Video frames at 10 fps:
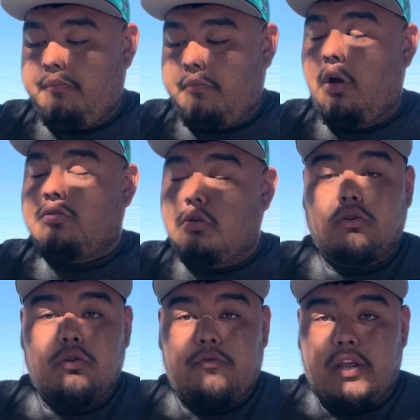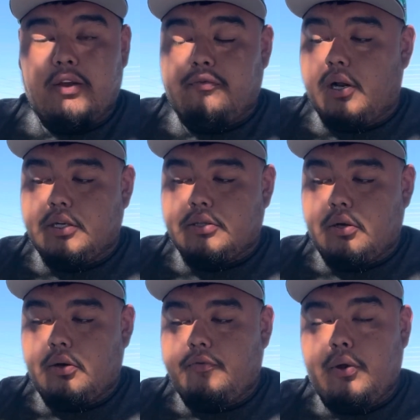also it's also vegan friendly
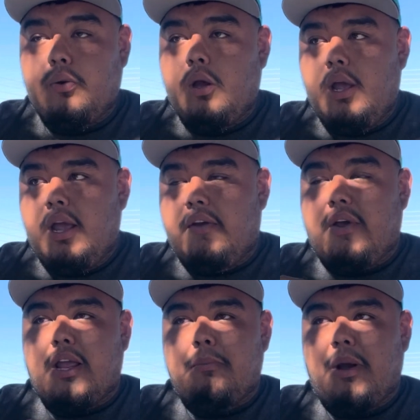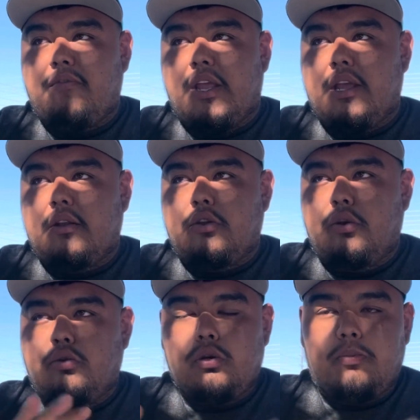so if you if any of my vegan
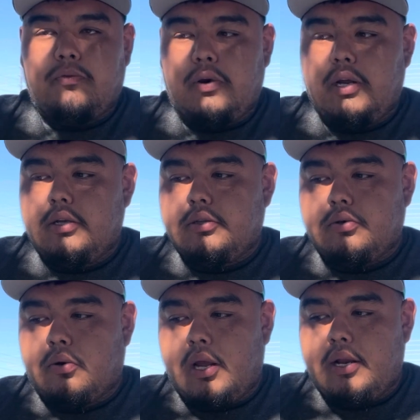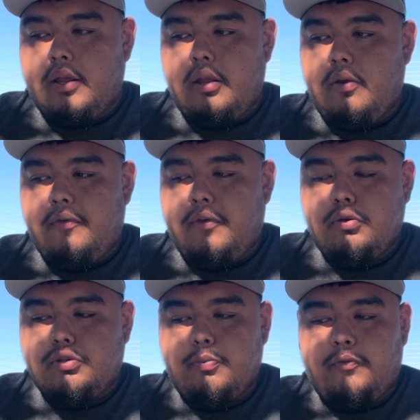youtuber friends or any
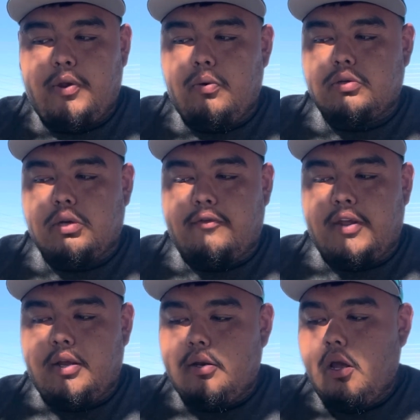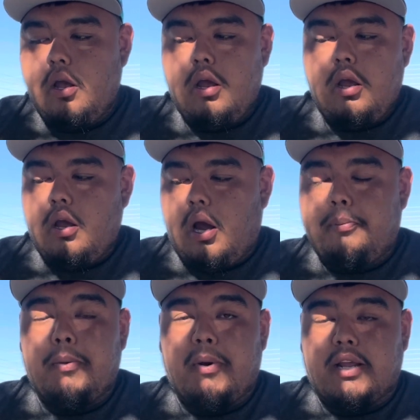youtuber viewers are vegan i'd
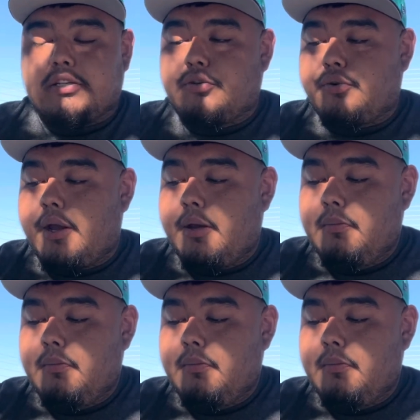be my guest to try it